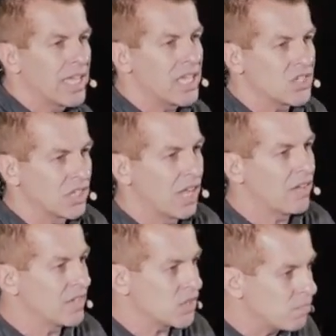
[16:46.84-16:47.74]
His
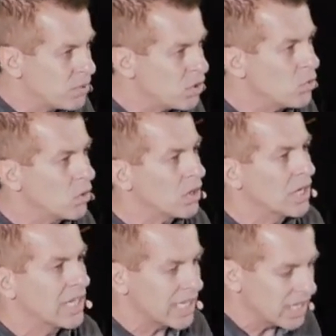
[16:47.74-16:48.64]
love is pure,
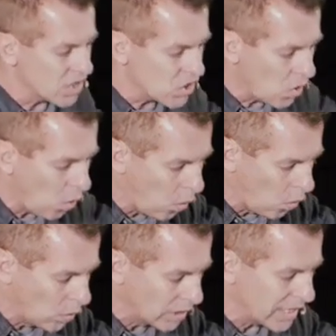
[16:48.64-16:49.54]
it is
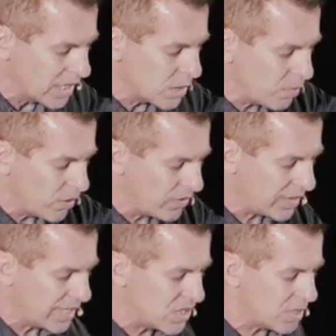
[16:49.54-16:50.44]
whole, it is
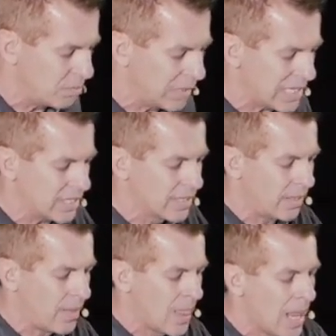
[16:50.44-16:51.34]
perfect, it's complete.
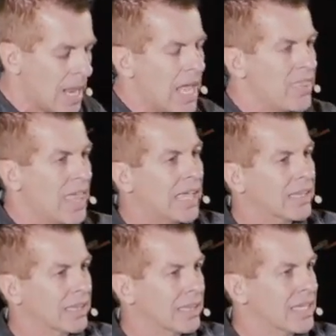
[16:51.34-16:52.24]
And
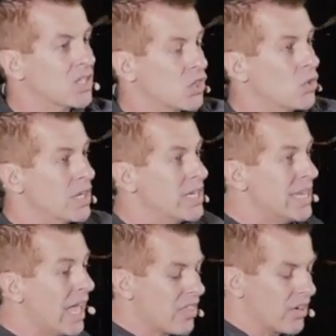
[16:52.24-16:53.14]
that leads to
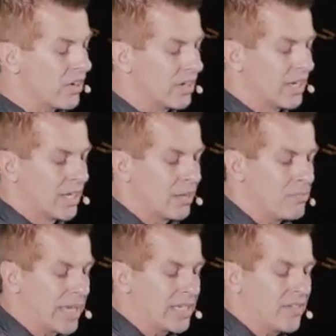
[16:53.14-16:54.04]
another
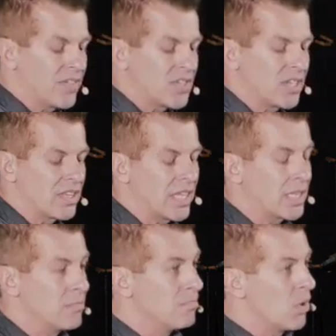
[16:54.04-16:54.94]
magnificent
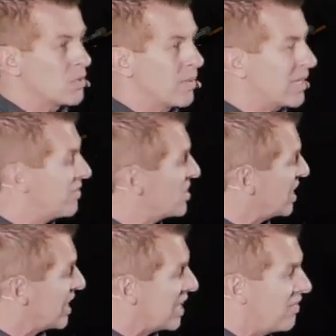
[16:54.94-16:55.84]
thing, the most magnificent
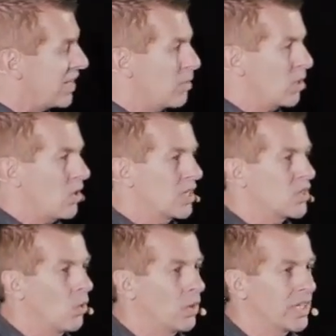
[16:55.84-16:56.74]
thing I find about
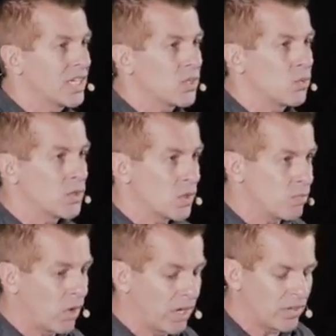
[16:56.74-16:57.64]
God's holiness, which was
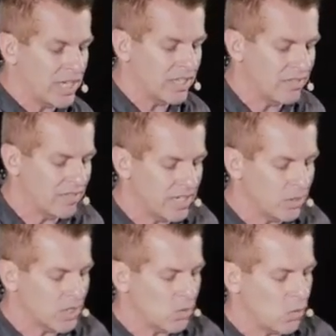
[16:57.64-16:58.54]
brought out in the
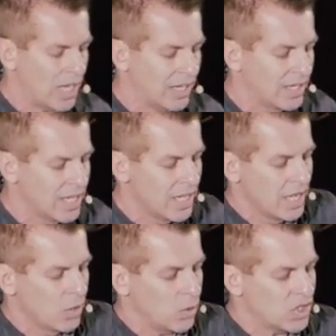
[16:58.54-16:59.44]
video as well,
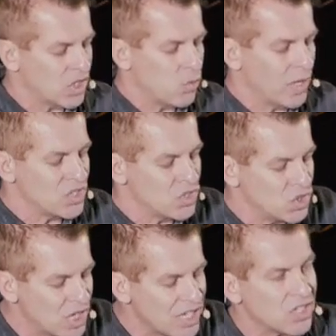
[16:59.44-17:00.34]
which is when
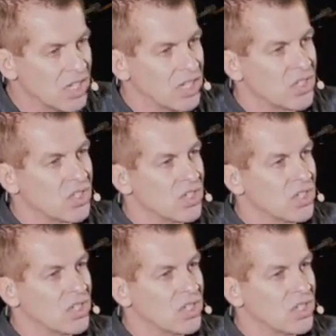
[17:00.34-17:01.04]
Jesus,